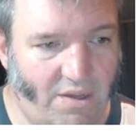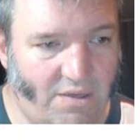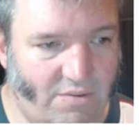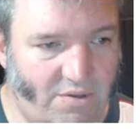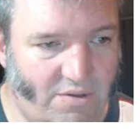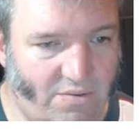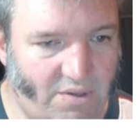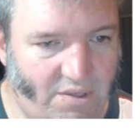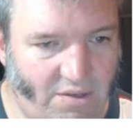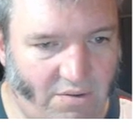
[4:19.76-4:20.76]
So we're still
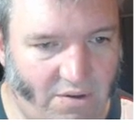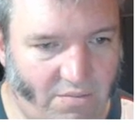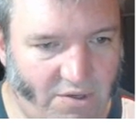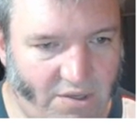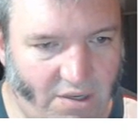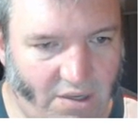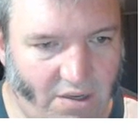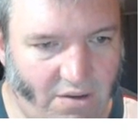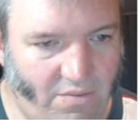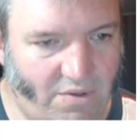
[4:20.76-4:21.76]
continuing on. I'm just going to
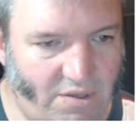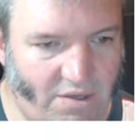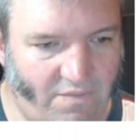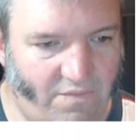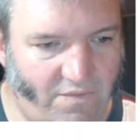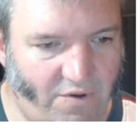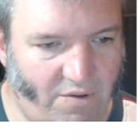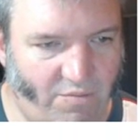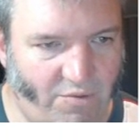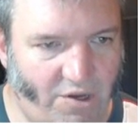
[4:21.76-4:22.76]
go, once I can find
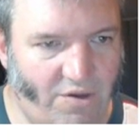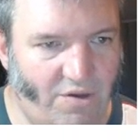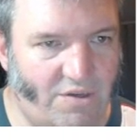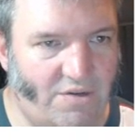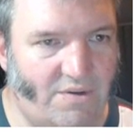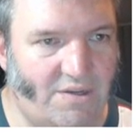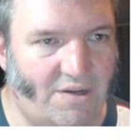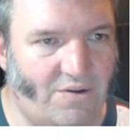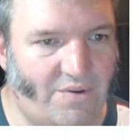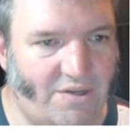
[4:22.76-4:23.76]
where my cursor is,
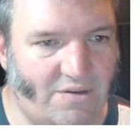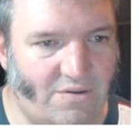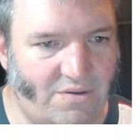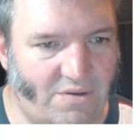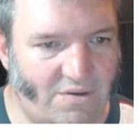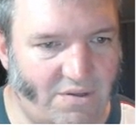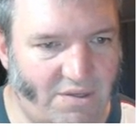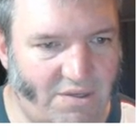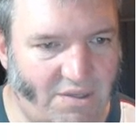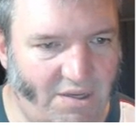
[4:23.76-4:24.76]
I always lose it on
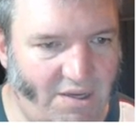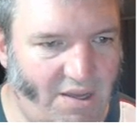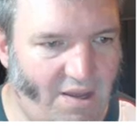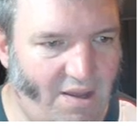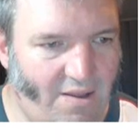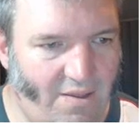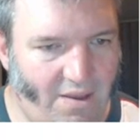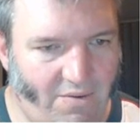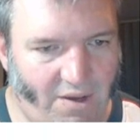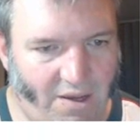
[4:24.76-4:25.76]
this thing.
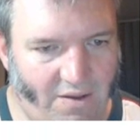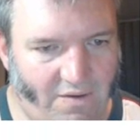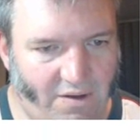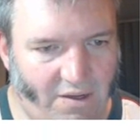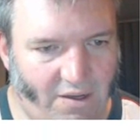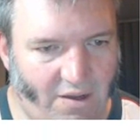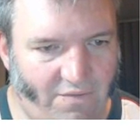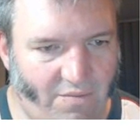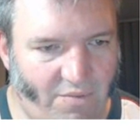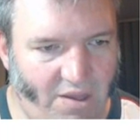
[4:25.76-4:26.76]
There we go. So I'm going to go
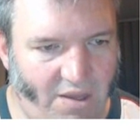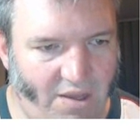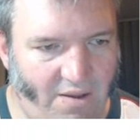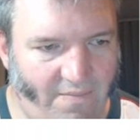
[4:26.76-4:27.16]
from here.